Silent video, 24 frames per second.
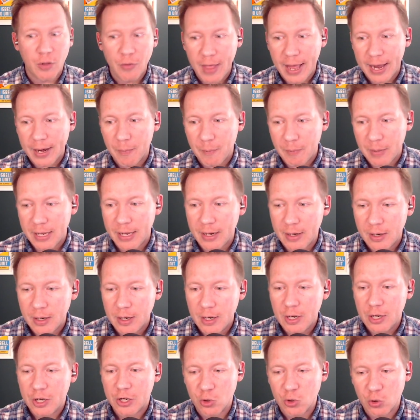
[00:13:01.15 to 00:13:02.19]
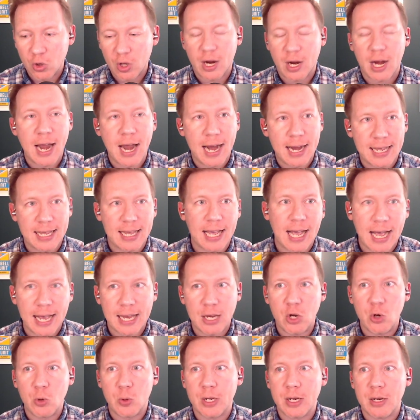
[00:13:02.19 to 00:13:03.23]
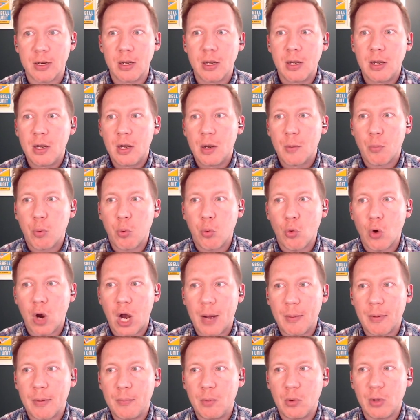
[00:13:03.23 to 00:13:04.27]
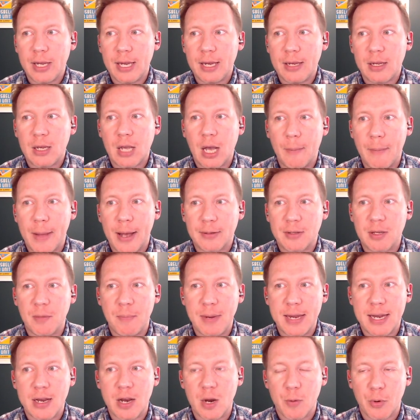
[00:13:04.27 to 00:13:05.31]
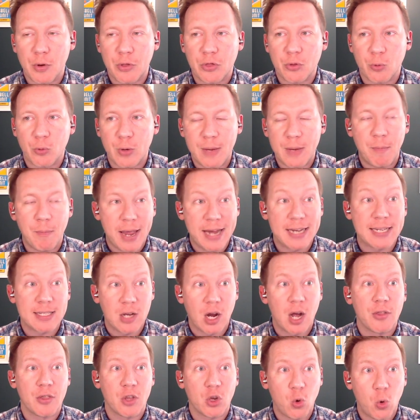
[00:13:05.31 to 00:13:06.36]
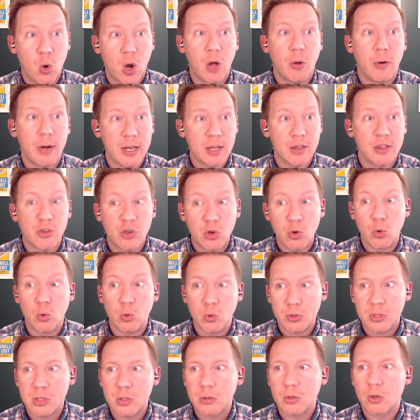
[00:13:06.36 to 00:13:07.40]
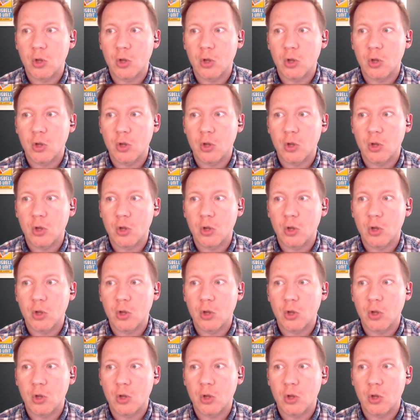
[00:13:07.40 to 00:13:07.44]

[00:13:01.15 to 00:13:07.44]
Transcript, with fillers: that a bit, you're looking at a guy who can probably come out to be a number 3 based on the quality of the tools,